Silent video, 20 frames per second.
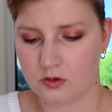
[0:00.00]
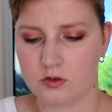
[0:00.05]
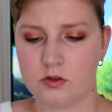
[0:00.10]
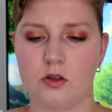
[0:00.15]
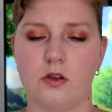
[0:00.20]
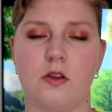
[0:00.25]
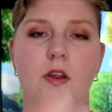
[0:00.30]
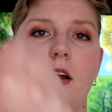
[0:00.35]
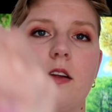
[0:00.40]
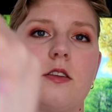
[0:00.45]

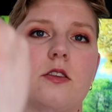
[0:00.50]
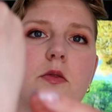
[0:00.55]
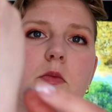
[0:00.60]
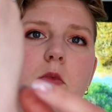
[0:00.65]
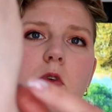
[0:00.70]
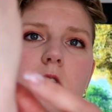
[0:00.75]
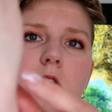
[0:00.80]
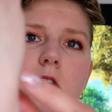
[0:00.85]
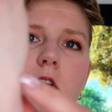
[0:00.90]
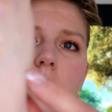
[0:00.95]
So that's
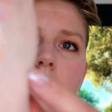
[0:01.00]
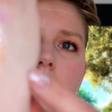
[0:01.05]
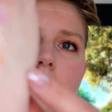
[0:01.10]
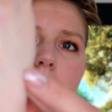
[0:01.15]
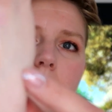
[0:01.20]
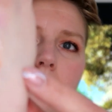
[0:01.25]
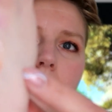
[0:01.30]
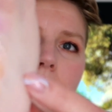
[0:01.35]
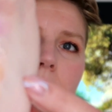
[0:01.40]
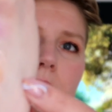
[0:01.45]
more of a
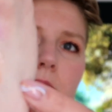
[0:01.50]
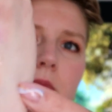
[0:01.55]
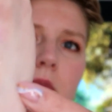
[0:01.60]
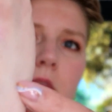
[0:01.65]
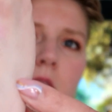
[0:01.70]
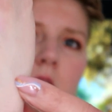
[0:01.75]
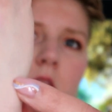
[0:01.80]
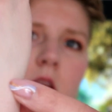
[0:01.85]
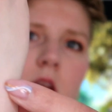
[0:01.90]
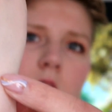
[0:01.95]

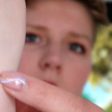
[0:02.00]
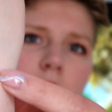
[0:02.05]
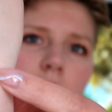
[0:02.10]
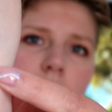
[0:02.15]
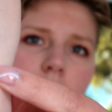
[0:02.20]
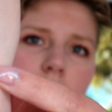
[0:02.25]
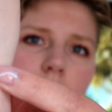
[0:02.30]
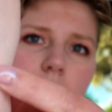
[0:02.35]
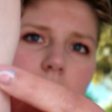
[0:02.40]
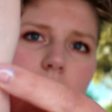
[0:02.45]

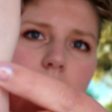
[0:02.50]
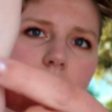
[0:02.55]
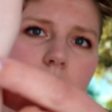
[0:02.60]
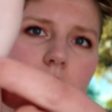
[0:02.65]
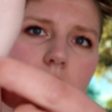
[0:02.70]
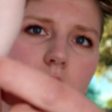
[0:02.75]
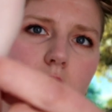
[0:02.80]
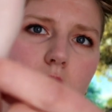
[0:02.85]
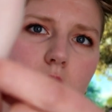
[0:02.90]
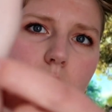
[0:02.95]

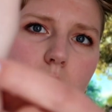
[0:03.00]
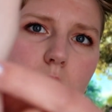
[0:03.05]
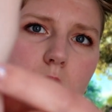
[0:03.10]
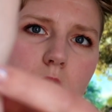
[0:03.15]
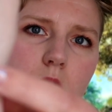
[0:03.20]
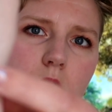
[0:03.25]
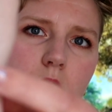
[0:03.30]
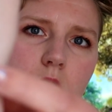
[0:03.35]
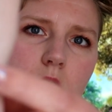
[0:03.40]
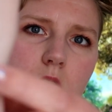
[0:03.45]
yellow
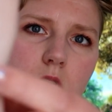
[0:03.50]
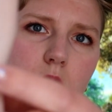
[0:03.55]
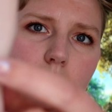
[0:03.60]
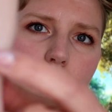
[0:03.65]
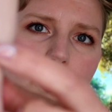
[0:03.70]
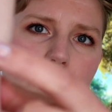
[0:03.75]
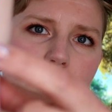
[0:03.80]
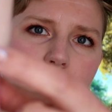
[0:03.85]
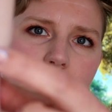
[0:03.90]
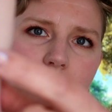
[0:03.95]

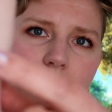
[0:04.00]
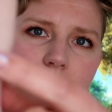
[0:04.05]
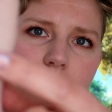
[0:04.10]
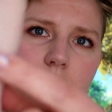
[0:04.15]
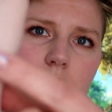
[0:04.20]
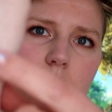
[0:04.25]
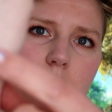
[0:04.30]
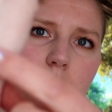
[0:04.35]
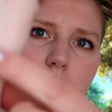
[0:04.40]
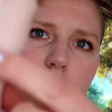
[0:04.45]
gold one. This
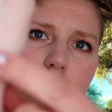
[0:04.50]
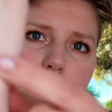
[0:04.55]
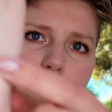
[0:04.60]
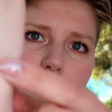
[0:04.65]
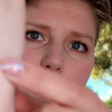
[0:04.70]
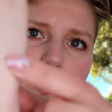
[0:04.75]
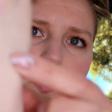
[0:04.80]
is more of a